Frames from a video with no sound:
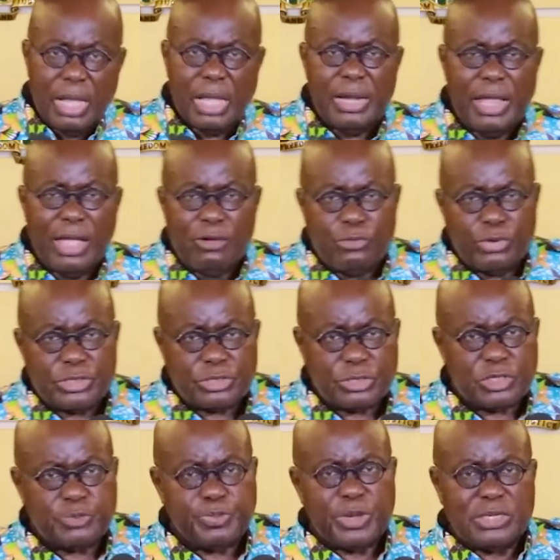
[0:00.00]
And I wish
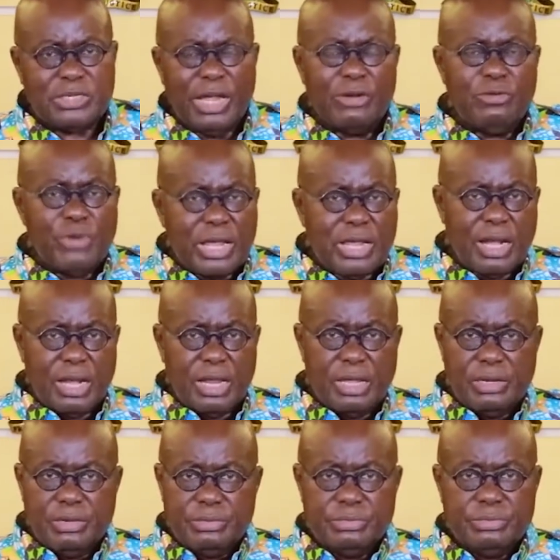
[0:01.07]
to speak directly
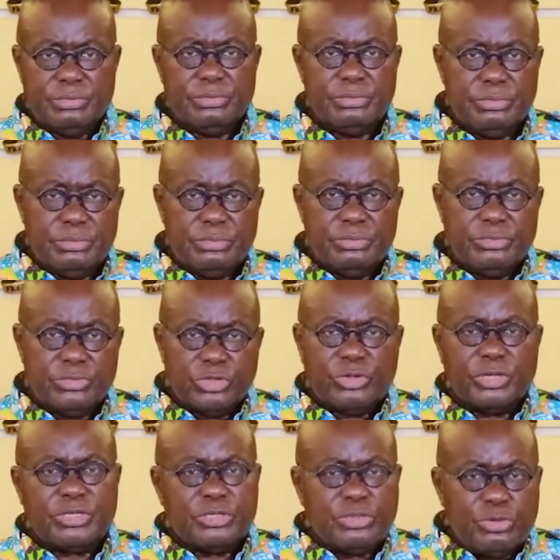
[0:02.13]
to
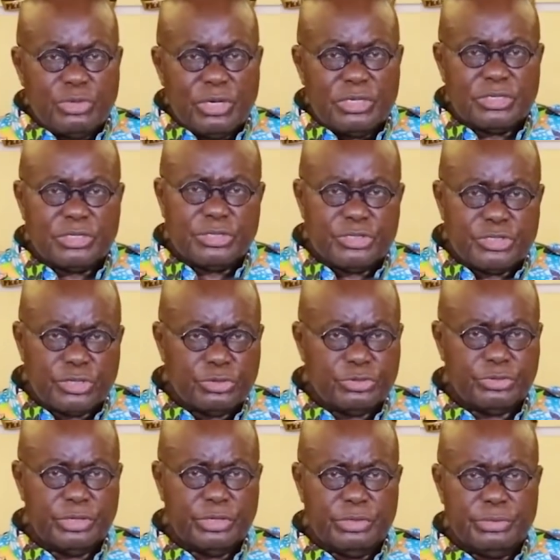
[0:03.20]
the students and
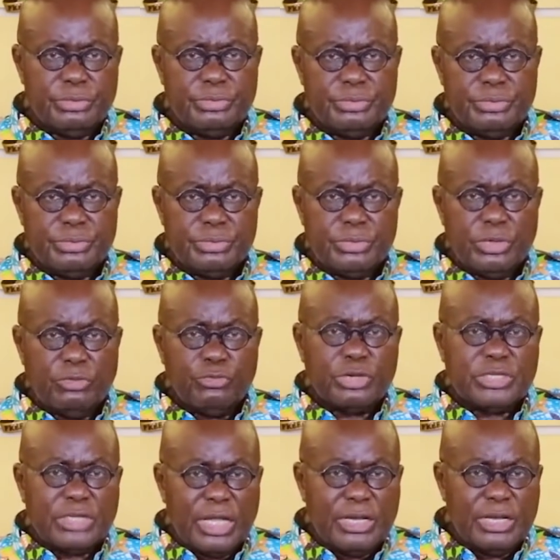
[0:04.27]
children
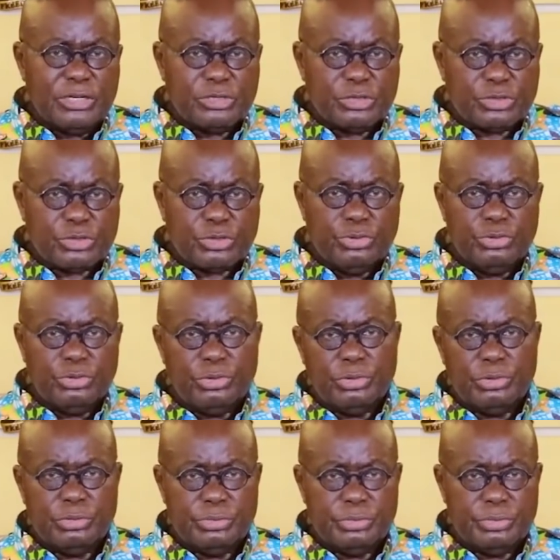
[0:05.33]
returning to school,
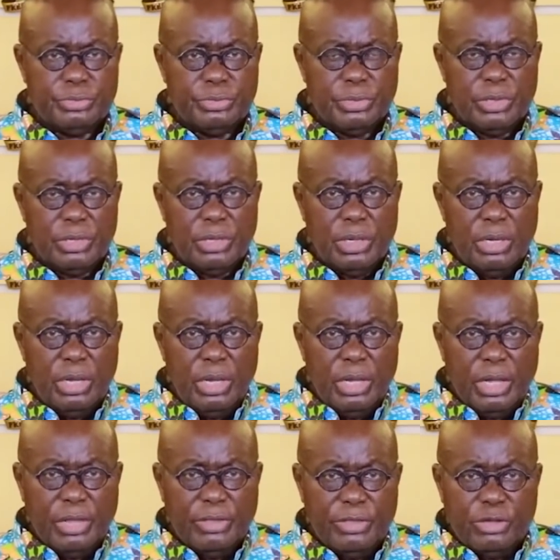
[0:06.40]

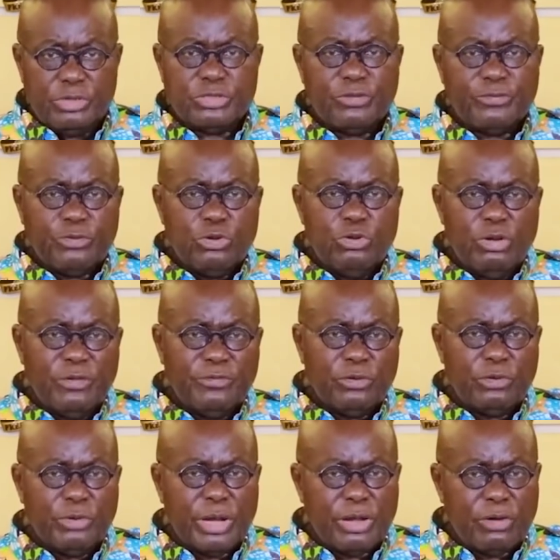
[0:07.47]
and those of you who have
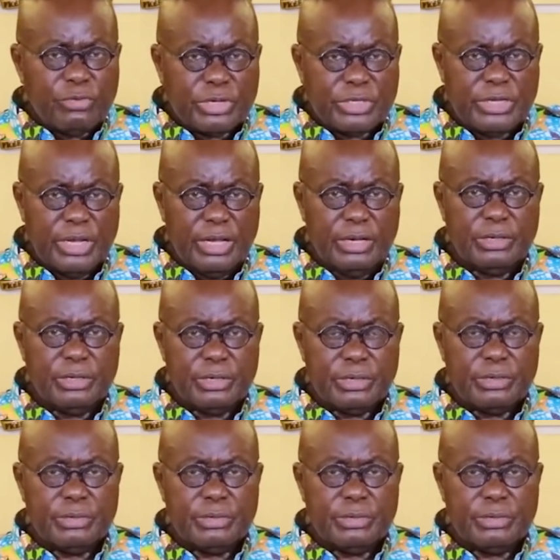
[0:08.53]
already returned.